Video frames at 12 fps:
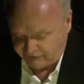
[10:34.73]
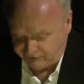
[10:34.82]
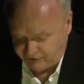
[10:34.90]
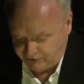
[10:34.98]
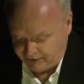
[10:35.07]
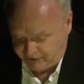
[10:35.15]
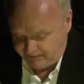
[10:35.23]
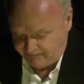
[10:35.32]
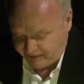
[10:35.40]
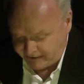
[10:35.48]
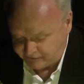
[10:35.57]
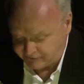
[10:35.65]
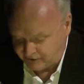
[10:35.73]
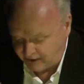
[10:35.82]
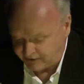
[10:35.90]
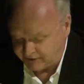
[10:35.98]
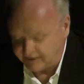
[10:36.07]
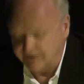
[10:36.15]
deferred and
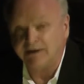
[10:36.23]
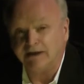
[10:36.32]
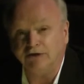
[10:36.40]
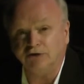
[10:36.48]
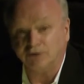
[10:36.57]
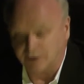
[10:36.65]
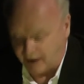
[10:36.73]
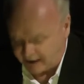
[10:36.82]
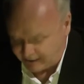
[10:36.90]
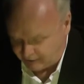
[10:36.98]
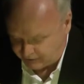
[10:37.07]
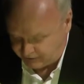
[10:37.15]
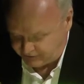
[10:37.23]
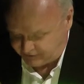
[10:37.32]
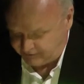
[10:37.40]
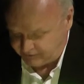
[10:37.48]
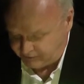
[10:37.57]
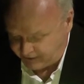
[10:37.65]
sought to continue
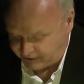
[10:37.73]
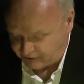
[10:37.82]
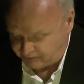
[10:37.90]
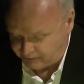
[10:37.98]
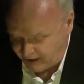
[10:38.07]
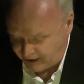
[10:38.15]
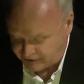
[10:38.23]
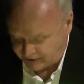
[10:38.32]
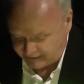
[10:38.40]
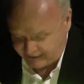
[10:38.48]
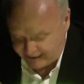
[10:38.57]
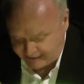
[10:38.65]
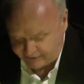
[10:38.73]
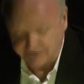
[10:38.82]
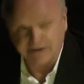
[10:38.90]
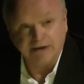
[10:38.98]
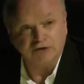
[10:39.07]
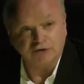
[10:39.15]
Kracauer's critical project, that is,